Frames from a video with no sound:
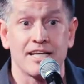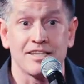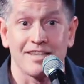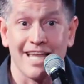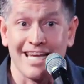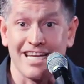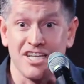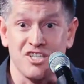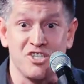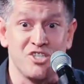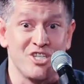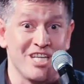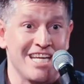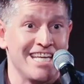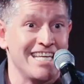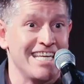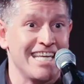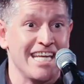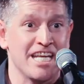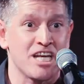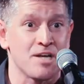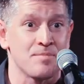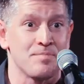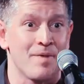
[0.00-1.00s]
like a
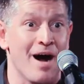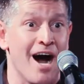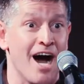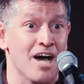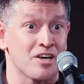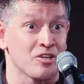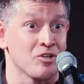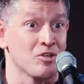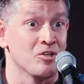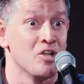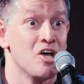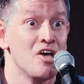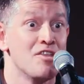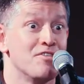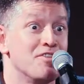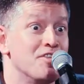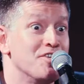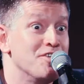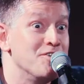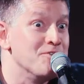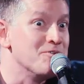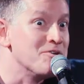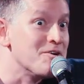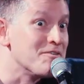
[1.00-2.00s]
genie in a bottle,
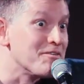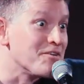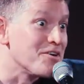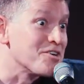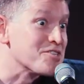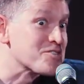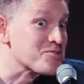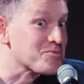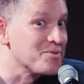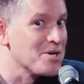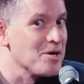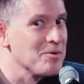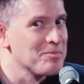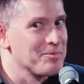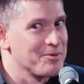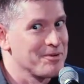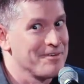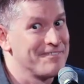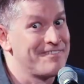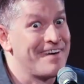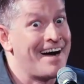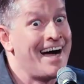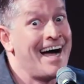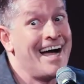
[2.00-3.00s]
the universe will
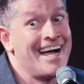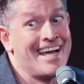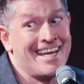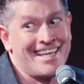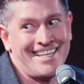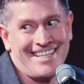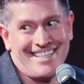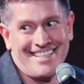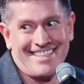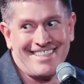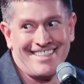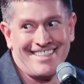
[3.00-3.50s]
provide.